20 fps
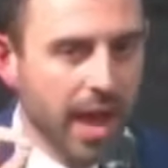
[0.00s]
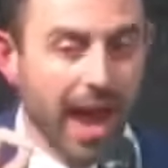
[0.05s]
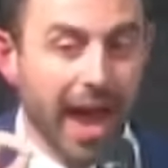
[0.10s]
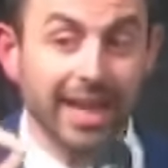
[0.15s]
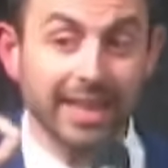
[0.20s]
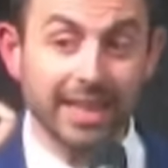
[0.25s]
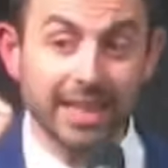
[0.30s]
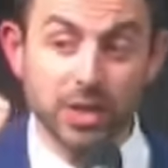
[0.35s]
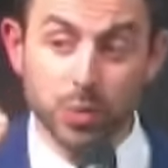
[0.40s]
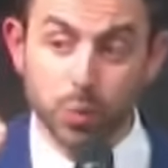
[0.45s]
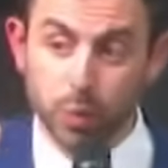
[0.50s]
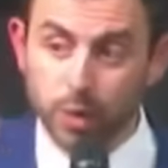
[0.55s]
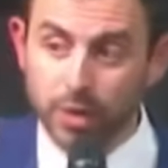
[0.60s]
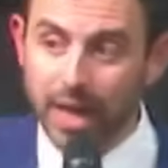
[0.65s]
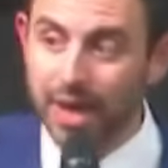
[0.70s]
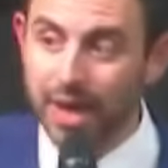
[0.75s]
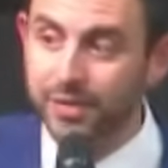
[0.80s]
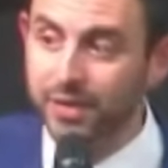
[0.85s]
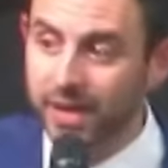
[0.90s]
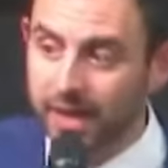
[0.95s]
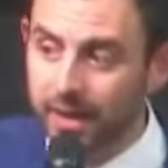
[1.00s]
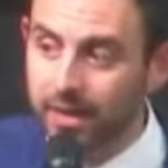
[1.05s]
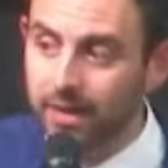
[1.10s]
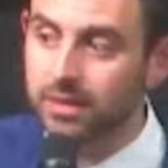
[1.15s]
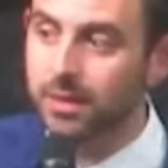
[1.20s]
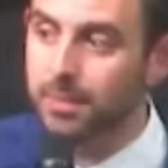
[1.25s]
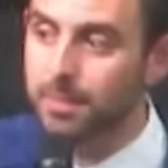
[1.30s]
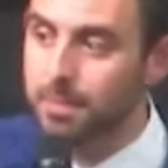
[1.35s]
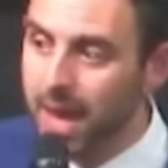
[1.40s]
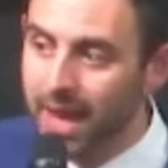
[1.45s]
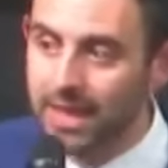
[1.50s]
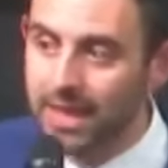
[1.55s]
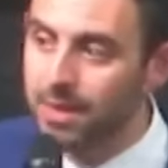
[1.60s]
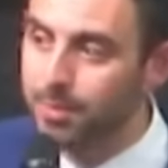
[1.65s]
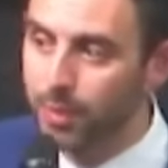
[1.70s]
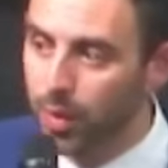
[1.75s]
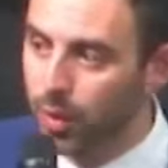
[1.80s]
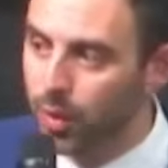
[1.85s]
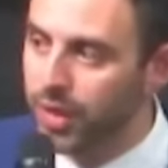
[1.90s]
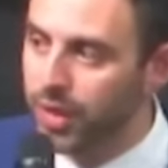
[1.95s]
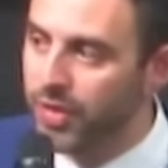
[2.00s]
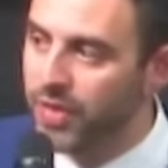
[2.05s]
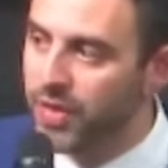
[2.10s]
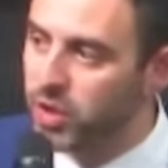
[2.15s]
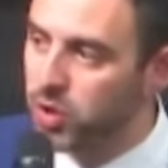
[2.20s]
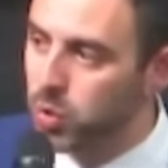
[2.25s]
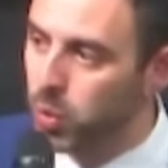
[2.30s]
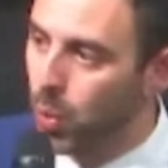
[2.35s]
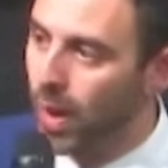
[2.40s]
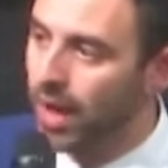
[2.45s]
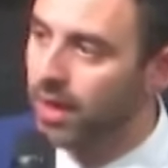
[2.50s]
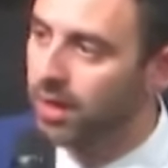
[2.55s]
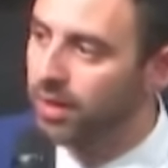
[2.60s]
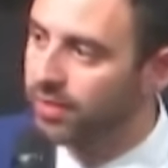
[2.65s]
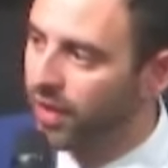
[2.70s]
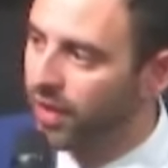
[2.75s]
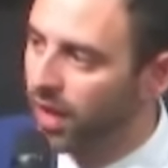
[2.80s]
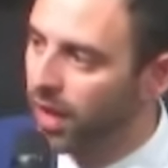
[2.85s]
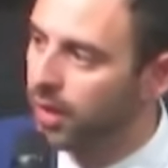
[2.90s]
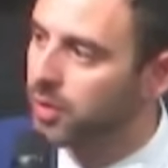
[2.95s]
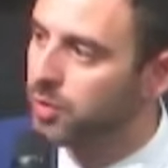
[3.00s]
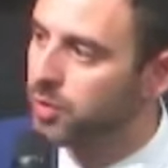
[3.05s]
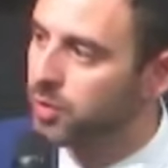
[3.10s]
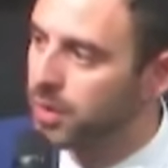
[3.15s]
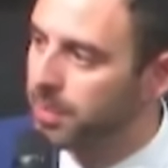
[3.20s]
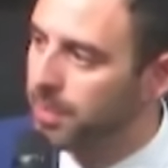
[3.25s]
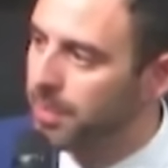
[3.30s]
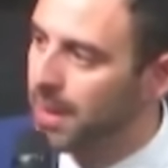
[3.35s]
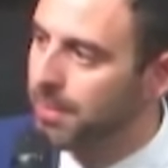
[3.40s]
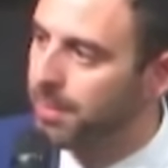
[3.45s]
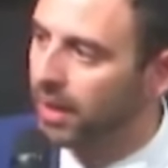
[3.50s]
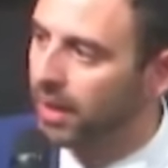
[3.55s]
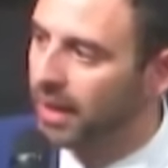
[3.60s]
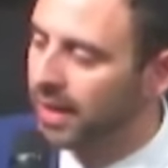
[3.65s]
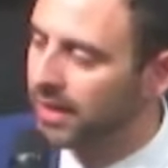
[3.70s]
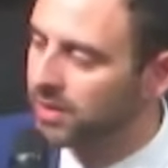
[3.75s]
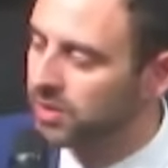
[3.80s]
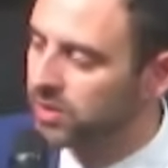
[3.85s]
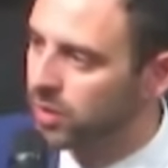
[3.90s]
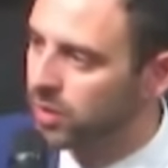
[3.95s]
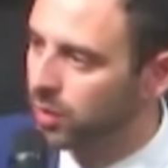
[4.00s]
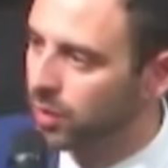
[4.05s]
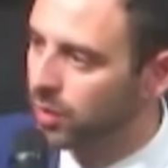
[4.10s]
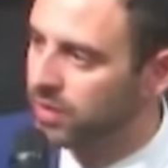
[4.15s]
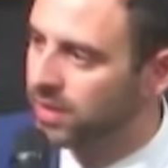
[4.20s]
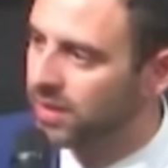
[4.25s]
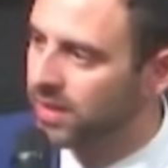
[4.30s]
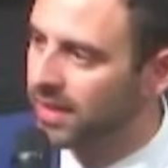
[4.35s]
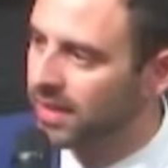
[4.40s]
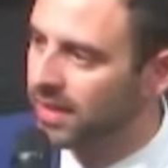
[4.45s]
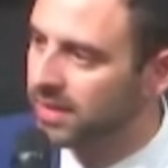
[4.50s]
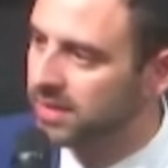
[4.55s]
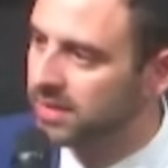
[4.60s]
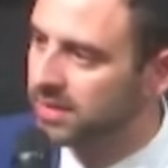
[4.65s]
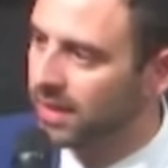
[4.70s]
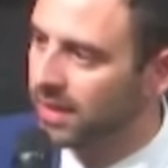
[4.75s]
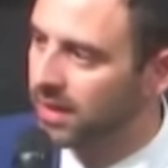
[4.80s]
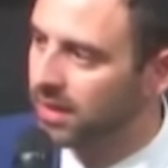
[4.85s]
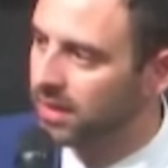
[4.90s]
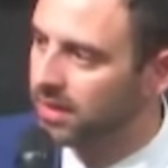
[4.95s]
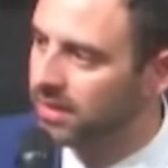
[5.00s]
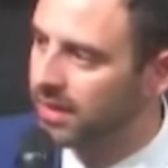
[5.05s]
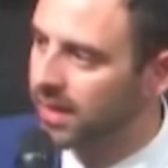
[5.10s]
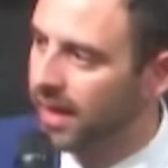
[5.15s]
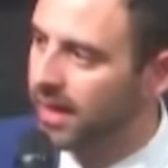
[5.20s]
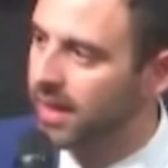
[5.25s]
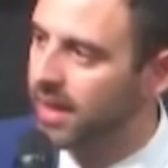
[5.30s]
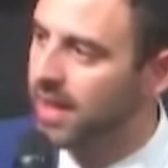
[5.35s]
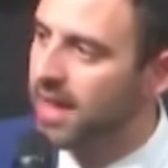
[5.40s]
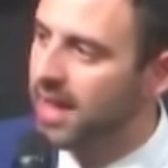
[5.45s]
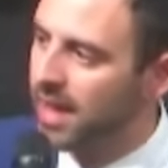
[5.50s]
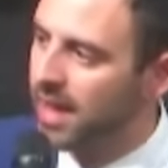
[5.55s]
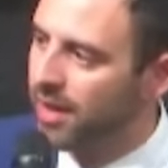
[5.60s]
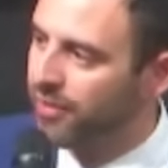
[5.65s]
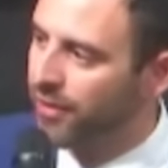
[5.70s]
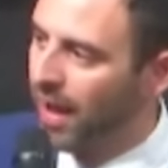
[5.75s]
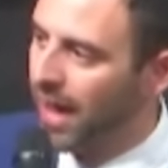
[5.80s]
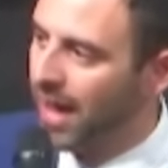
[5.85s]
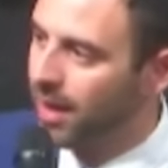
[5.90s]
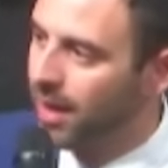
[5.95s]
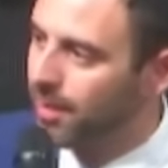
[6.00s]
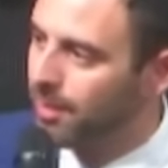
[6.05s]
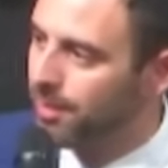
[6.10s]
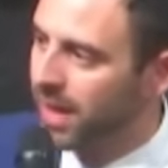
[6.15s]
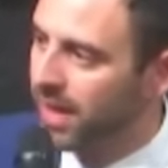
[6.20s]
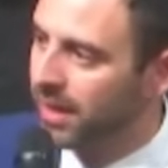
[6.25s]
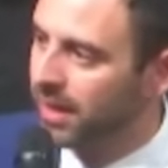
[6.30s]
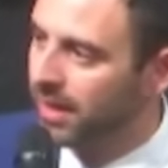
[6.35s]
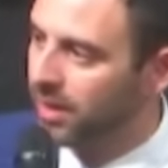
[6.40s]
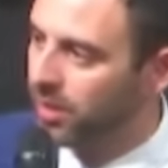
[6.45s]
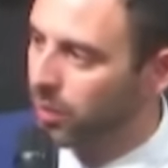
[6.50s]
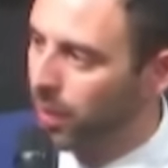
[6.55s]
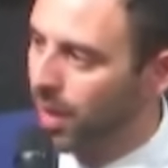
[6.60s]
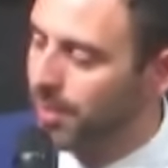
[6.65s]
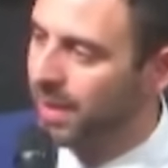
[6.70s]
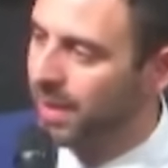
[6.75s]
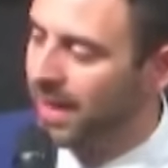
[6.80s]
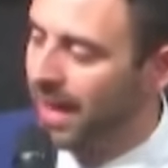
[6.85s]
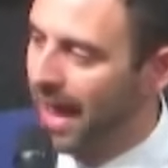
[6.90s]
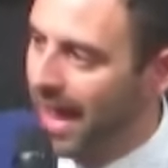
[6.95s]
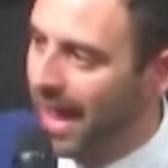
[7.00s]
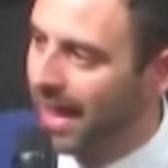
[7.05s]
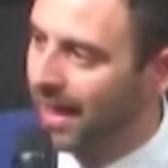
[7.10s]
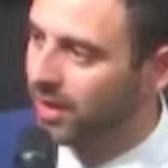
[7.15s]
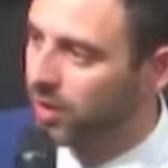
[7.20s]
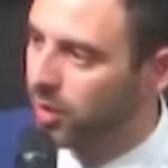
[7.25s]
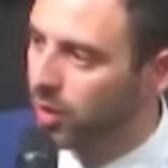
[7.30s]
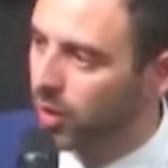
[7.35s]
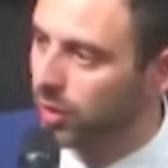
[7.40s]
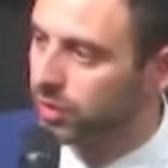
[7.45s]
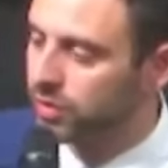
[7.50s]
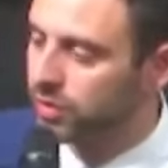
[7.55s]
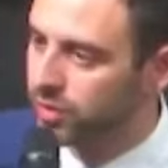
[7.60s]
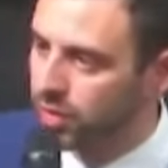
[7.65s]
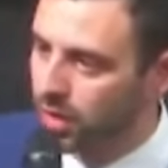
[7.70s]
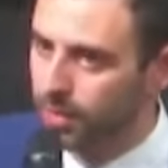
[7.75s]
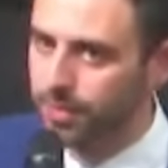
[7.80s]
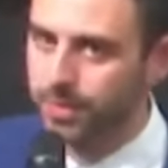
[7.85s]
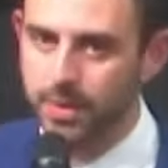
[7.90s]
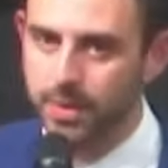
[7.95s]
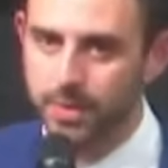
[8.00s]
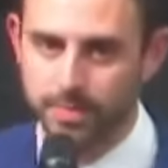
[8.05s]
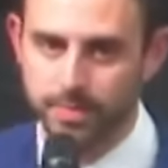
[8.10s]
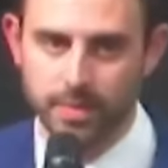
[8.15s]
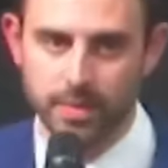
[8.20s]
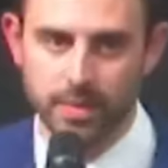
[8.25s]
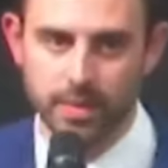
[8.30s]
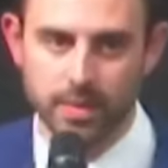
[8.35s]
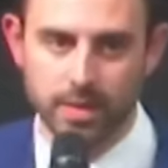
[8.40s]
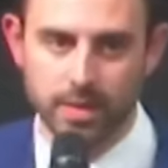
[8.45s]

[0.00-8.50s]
and it would have killed many more than the 1,200 people it slaughtered in a single day if our men and women had not stopped them.